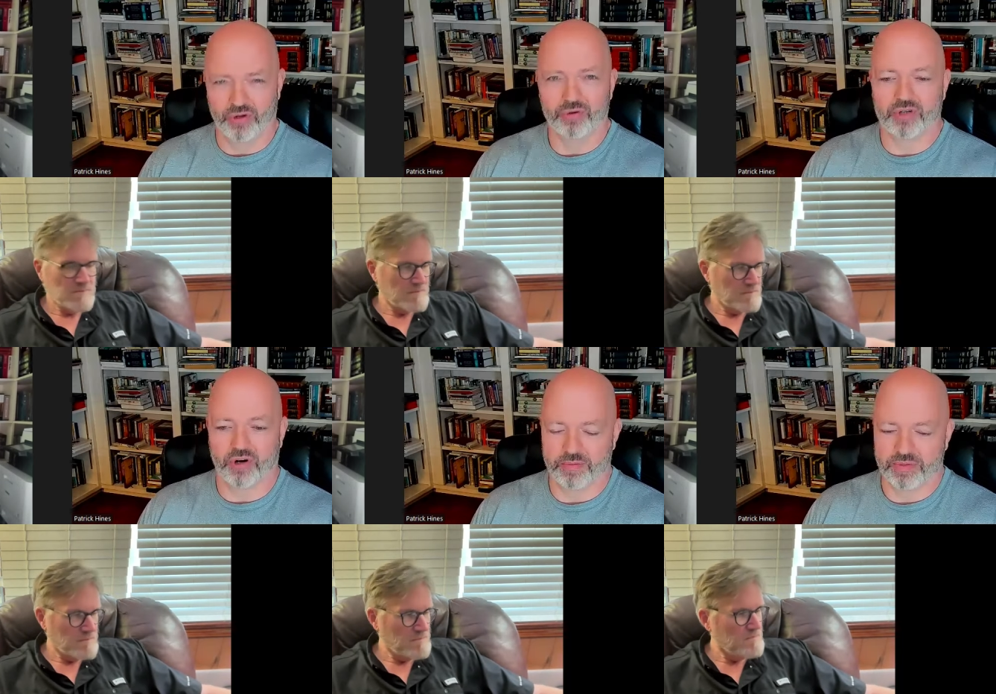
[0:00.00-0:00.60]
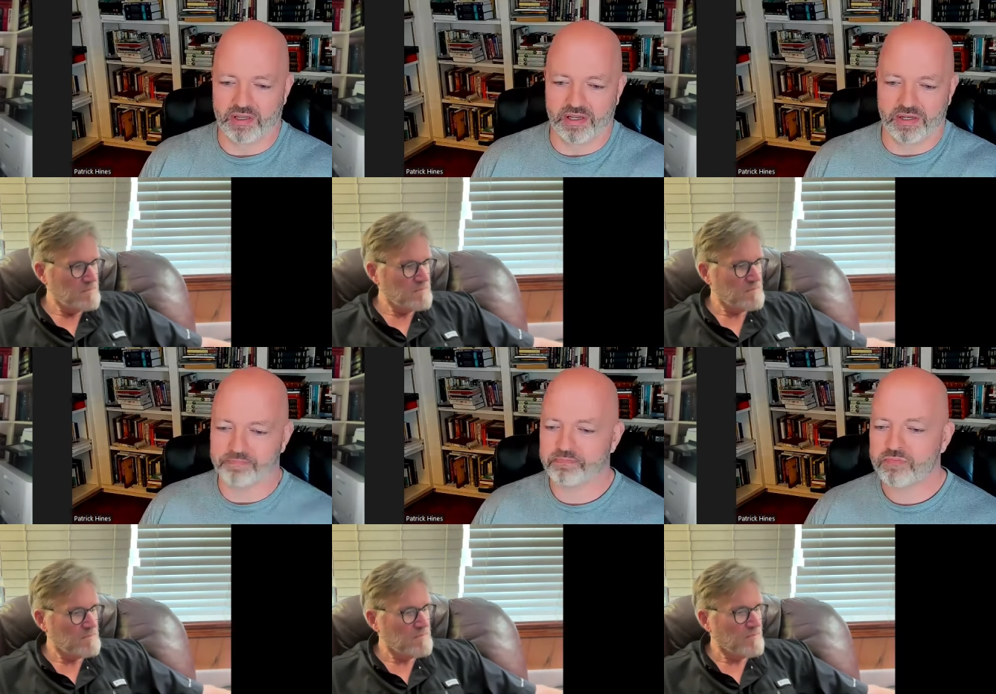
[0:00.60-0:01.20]
Speaker 1: Maybe those are new
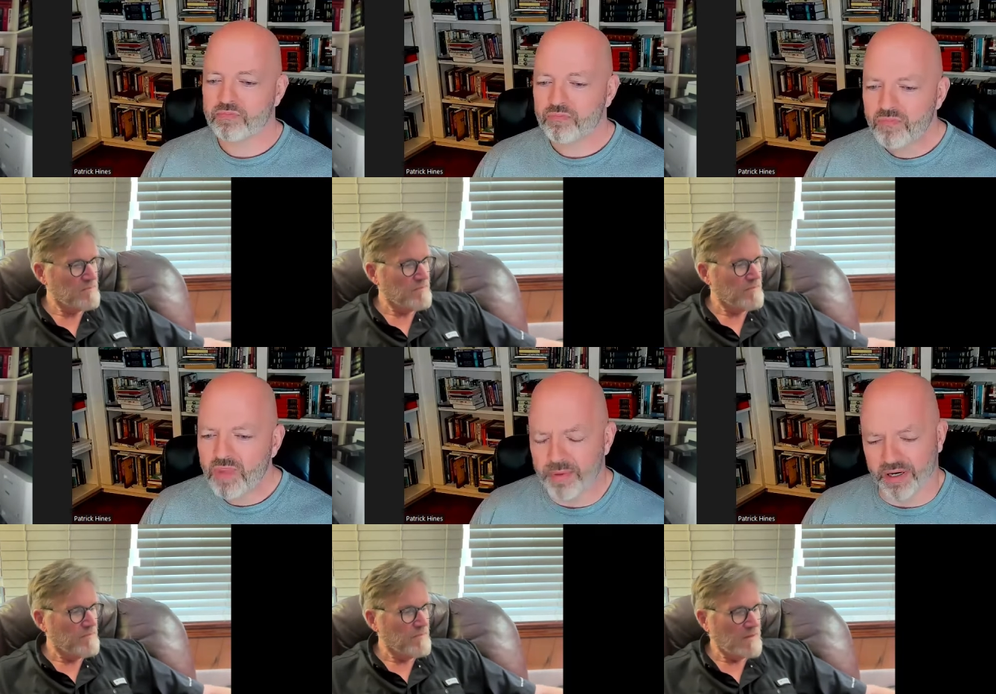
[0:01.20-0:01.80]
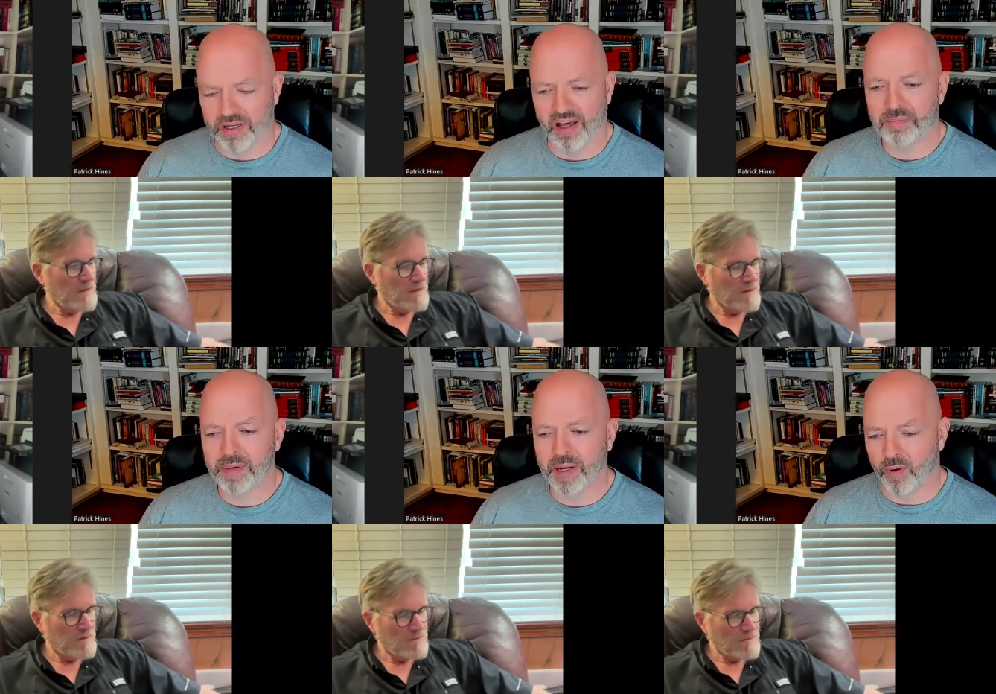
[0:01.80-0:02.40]
terms to them.
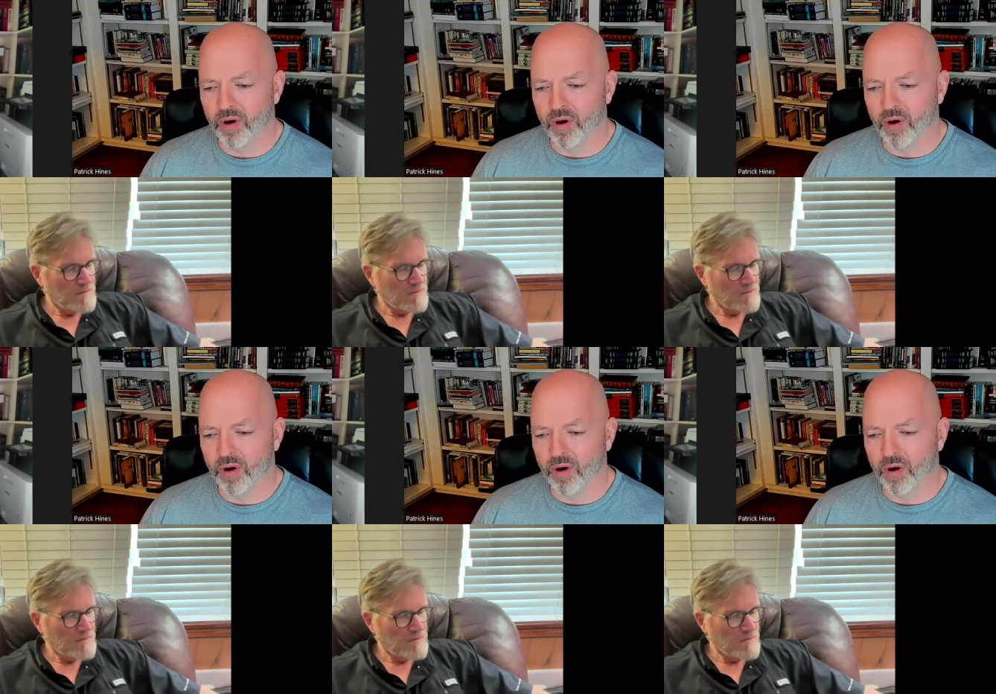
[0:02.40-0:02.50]
But a lot of